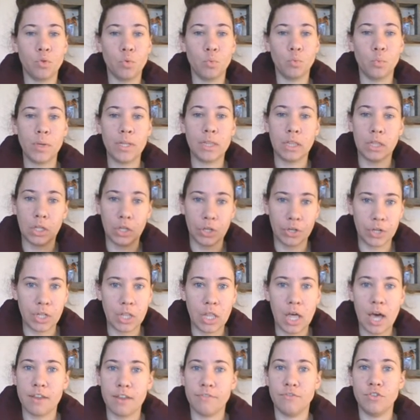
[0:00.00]
We learn a
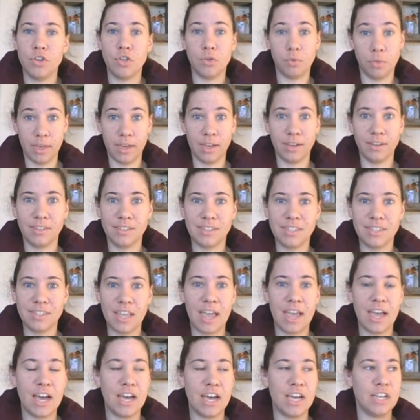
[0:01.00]
lot of new things,
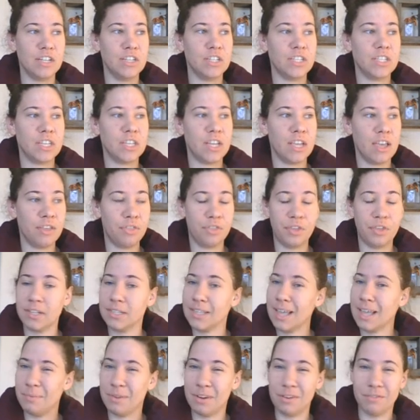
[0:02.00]
and
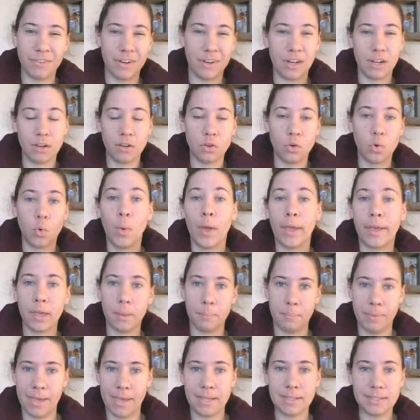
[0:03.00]
things happen at a very quick
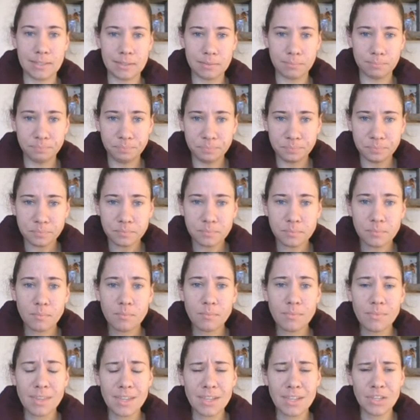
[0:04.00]
pace.
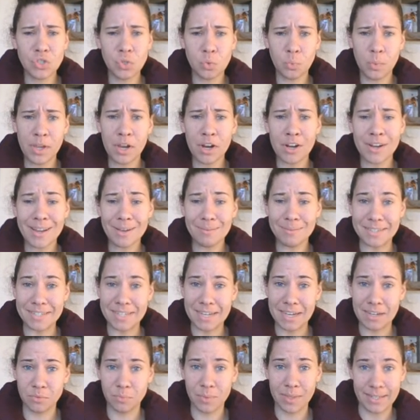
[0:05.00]
So we are now
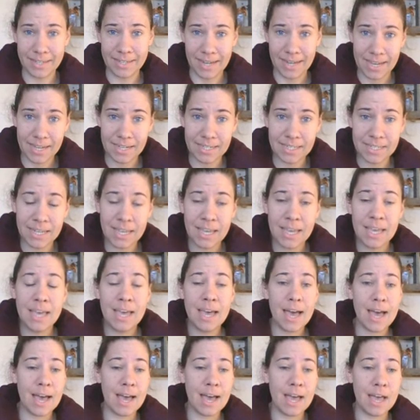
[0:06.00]
done with night.
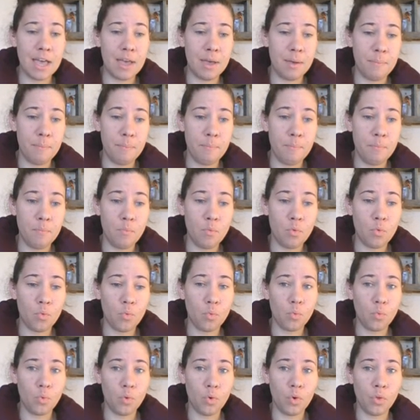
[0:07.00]
Um,
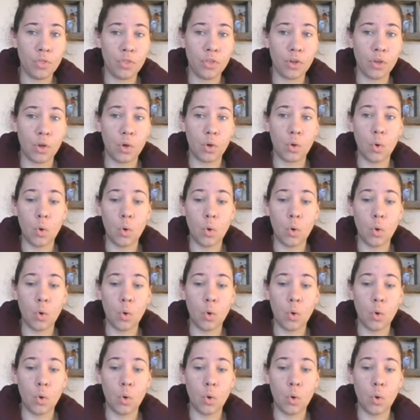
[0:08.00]
the